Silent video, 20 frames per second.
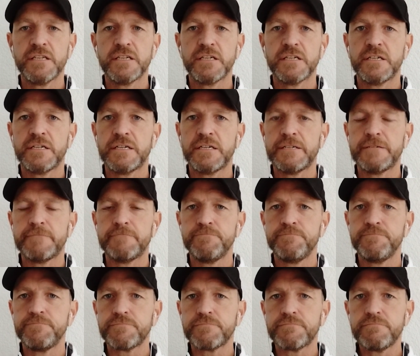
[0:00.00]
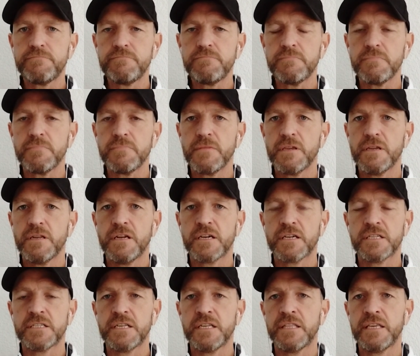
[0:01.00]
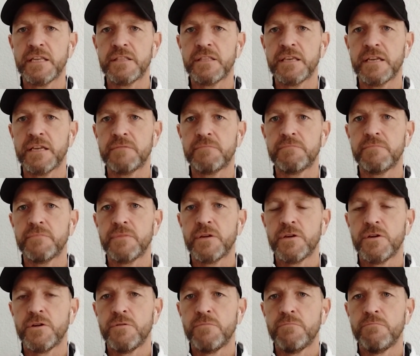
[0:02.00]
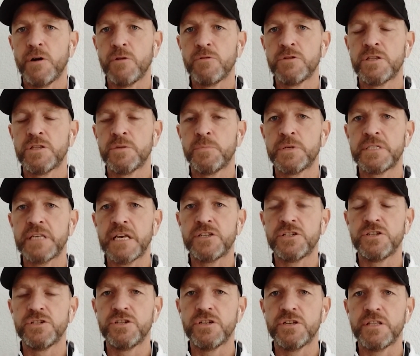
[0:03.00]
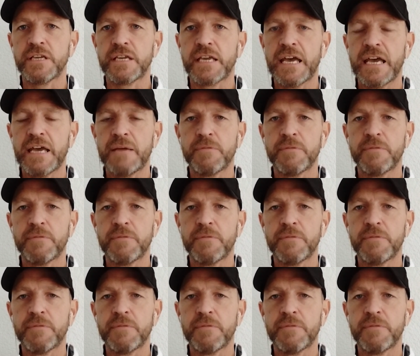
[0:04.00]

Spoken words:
Like I said, they had most of the possession during the game.